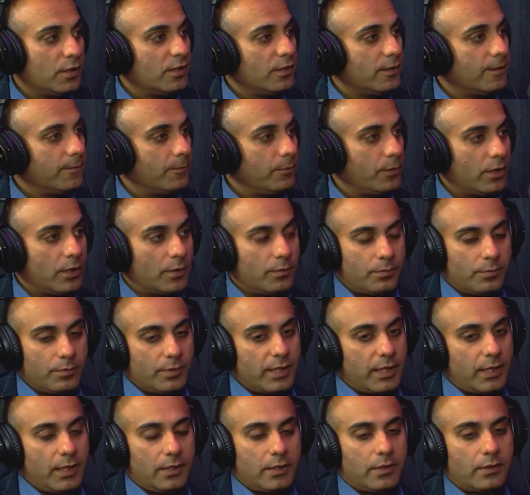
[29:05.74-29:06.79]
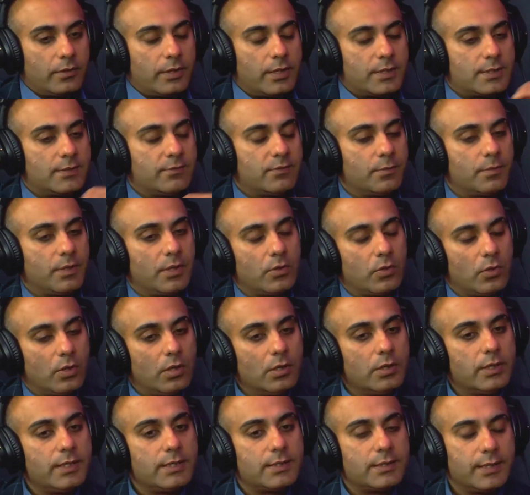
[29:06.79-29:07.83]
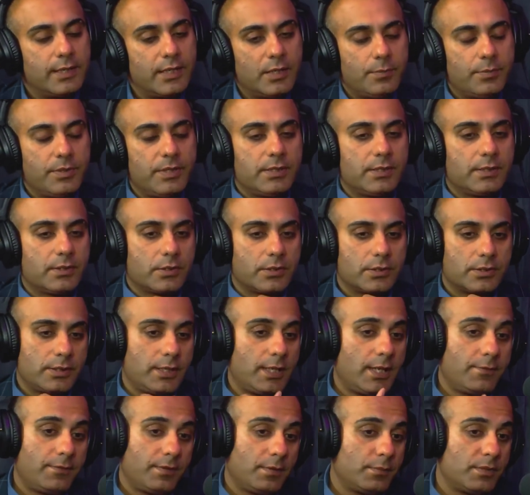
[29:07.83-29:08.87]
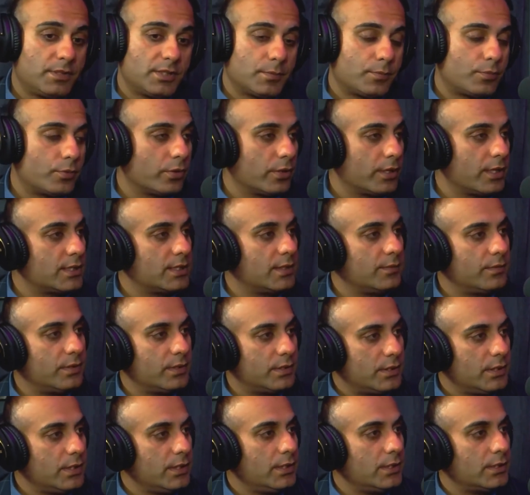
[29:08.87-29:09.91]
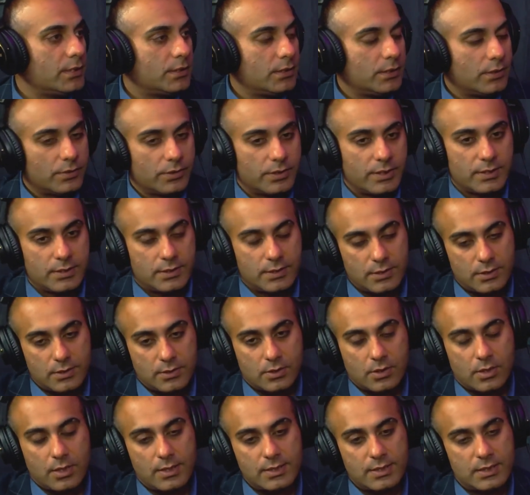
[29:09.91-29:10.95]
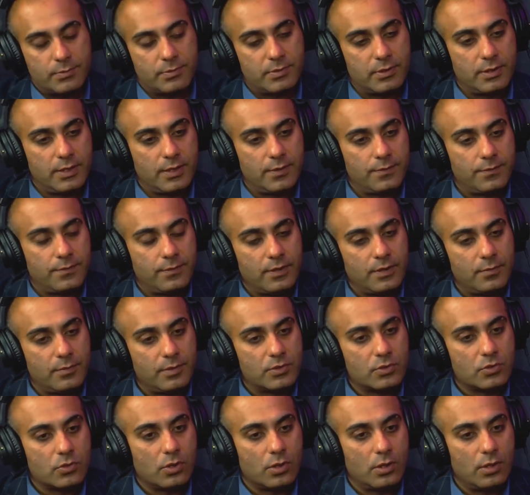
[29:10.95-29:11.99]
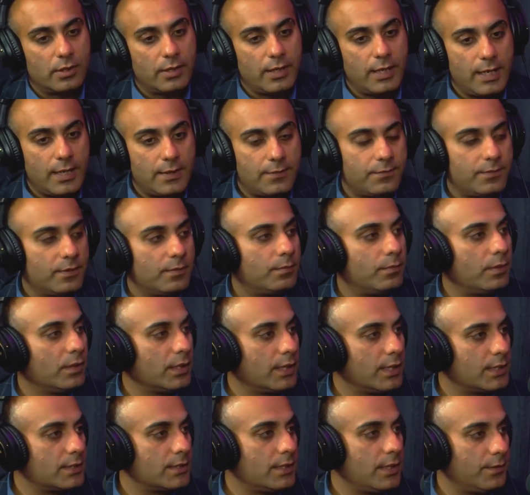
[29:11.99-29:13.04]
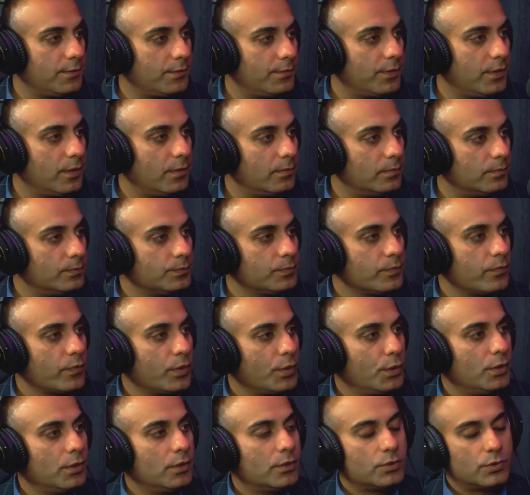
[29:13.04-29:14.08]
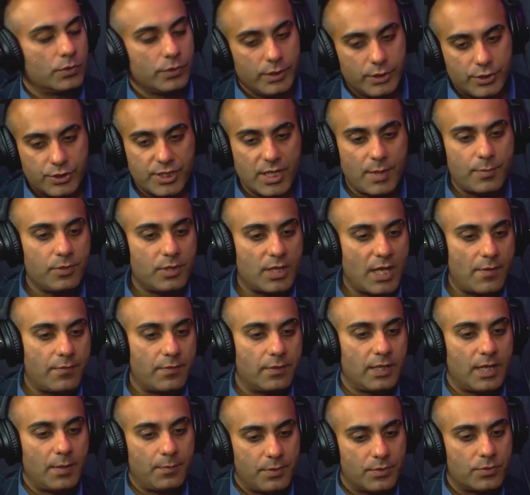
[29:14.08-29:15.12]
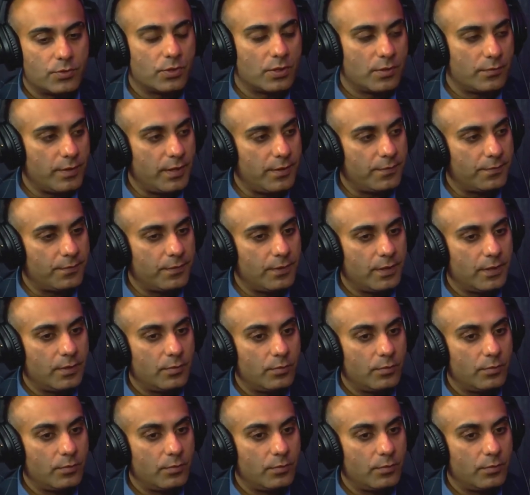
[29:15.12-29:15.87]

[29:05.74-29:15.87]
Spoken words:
We are getting aggressive about all these therapies because A-Fib is a progressive disease. There's this concept in A-Fib, it's called A-Fib begets A-Fib. So each time you have an episode of A-Fib,